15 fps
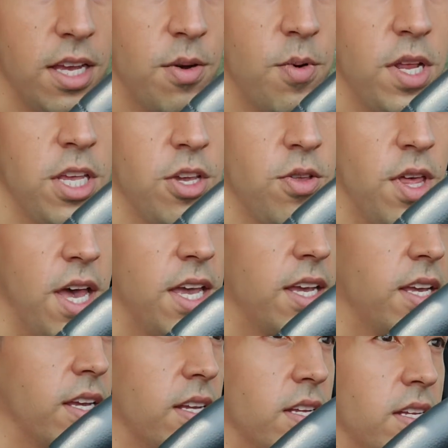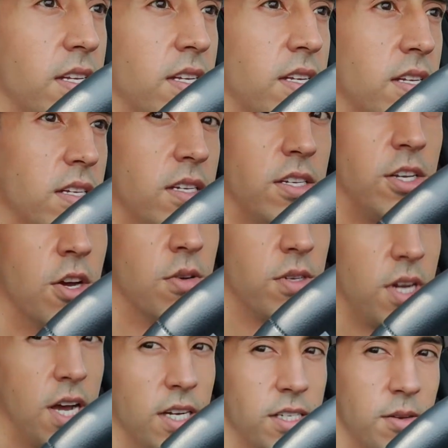when you like don't
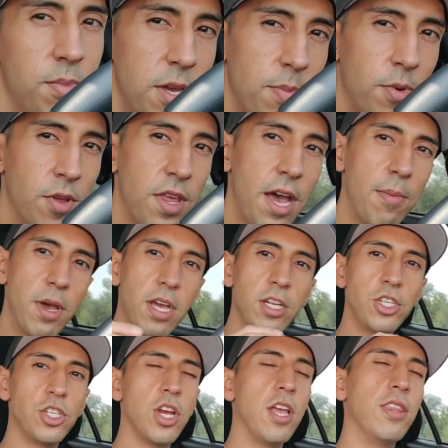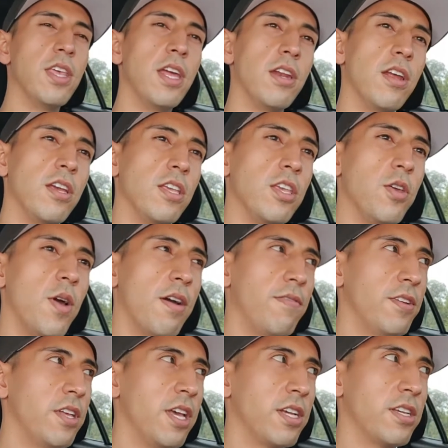talk to people that much and then you
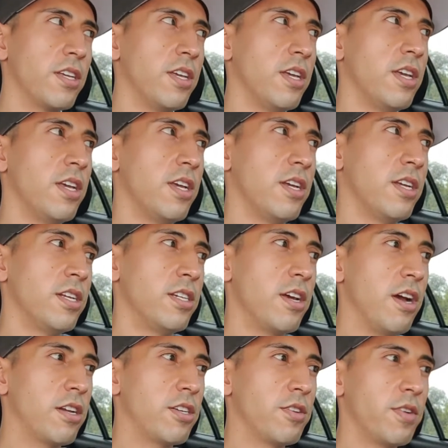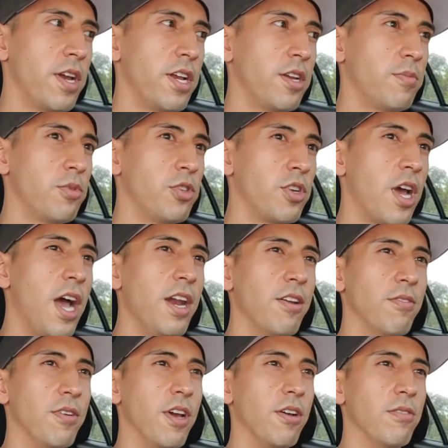have to like talk to random, I
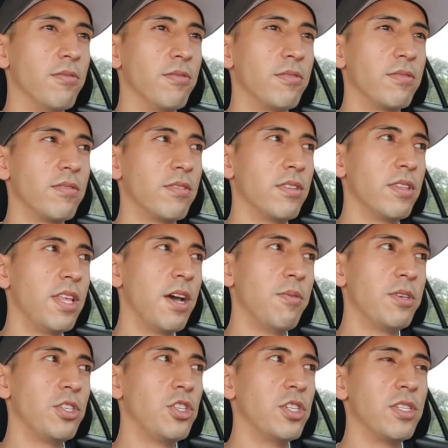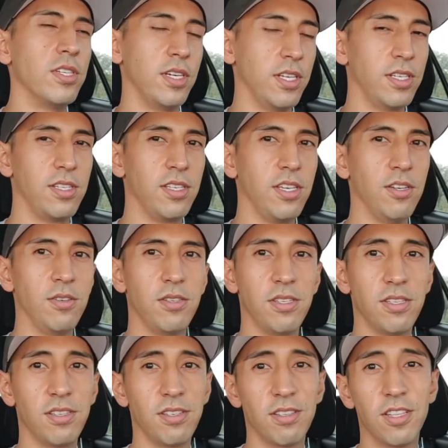don't know. That was just an
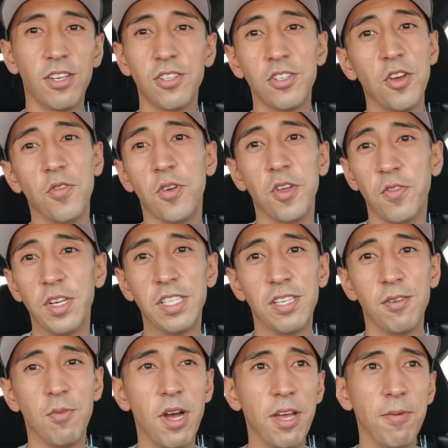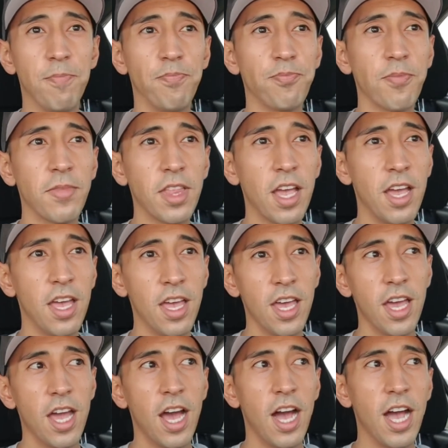excuse. There's no real reason why
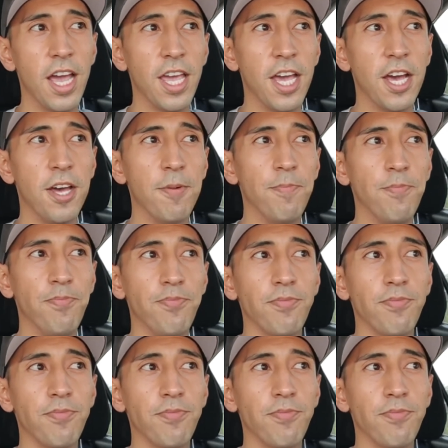I